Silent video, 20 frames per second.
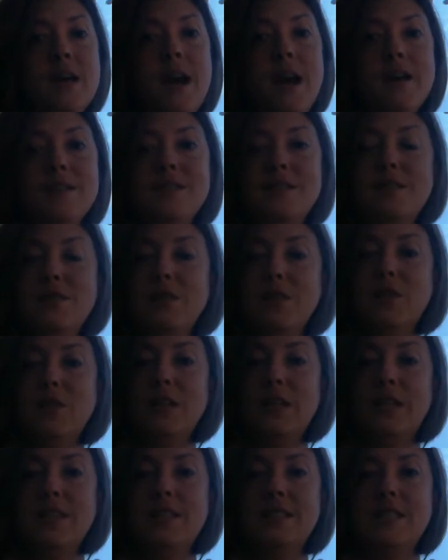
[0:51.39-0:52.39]
has
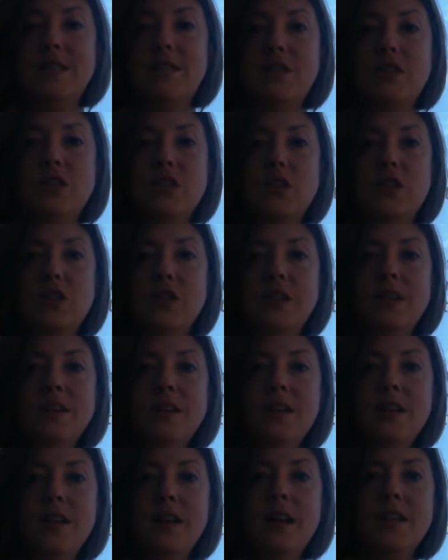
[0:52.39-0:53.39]
difficulty conceiving children,
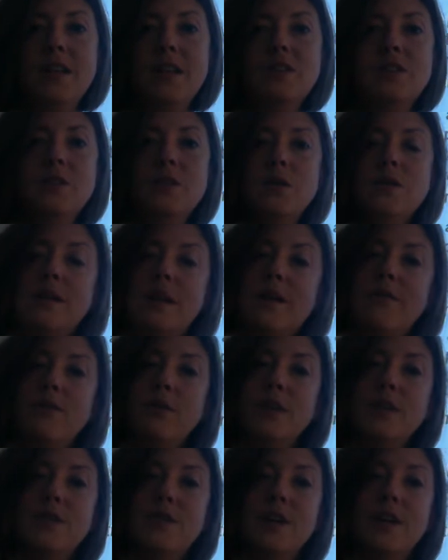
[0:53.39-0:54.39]
and so
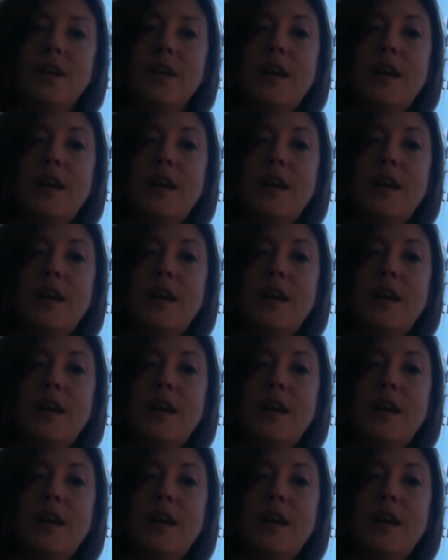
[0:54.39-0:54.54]
therefore it's very